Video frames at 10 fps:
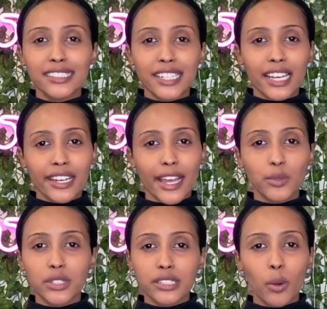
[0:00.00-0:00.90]
connect with
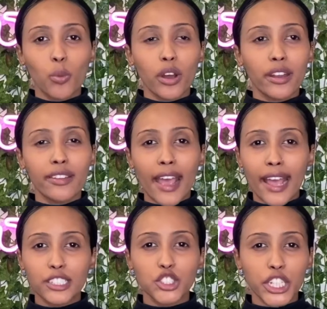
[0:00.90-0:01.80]
someone that
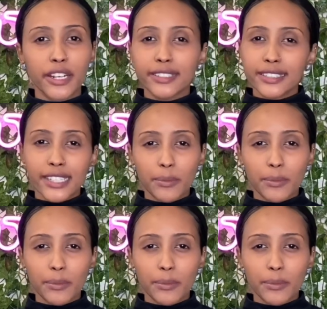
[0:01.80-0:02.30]
has shared the same